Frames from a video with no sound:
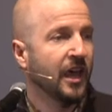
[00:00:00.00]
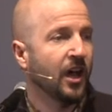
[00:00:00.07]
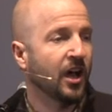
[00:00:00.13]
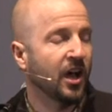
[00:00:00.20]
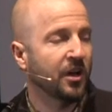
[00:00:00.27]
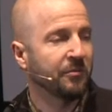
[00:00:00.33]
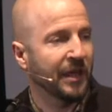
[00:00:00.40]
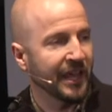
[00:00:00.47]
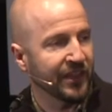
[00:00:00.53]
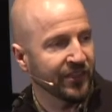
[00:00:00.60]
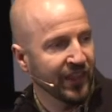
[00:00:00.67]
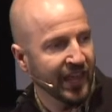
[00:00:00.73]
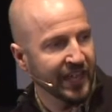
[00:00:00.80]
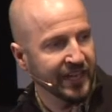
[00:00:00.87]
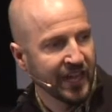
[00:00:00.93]
And
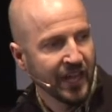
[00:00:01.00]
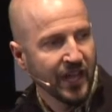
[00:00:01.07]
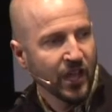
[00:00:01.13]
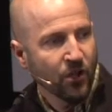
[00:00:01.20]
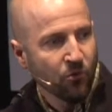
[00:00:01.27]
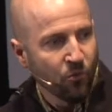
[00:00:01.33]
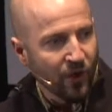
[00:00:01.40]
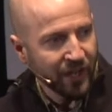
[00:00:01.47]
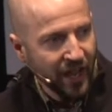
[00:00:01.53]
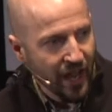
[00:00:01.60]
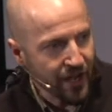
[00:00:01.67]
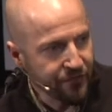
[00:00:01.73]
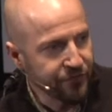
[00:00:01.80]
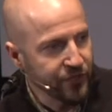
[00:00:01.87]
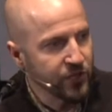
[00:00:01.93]
then when
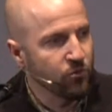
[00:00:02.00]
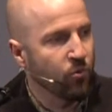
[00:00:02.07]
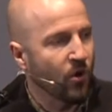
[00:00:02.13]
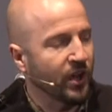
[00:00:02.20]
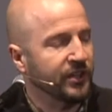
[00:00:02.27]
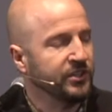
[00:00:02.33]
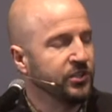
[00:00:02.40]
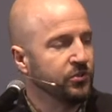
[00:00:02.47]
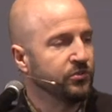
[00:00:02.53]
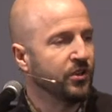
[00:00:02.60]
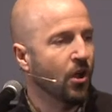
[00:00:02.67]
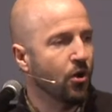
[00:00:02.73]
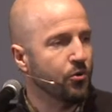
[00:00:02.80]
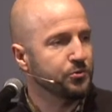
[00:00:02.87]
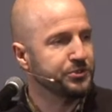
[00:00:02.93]
everyone you
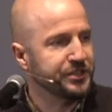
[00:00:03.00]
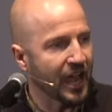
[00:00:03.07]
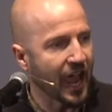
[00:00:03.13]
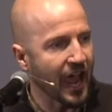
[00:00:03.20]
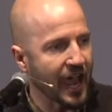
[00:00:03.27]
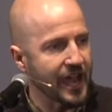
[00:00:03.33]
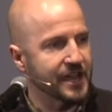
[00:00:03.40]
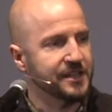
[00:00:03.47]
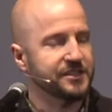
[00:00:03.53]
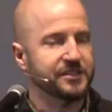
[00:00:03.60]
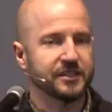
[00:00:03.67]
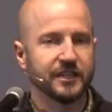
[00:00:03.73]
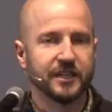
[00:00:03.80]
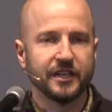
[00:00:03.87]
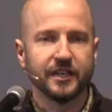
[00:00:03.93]
know
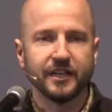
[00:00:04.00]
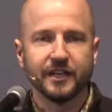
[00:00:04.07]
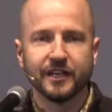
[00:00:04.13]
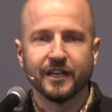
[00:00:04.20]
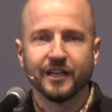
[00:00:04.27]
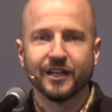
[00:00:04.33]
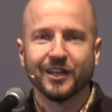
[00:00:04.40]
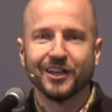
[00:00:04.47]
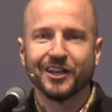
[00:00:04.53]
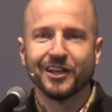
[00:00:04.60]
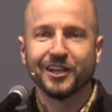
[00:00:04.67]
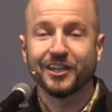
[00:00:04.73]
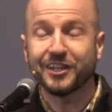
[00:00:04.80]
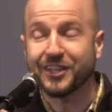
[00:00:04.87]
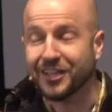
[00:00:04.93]
dies,
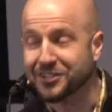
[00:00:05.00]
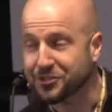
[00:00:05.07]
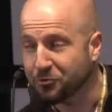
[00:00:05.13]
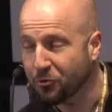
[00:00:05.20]
guess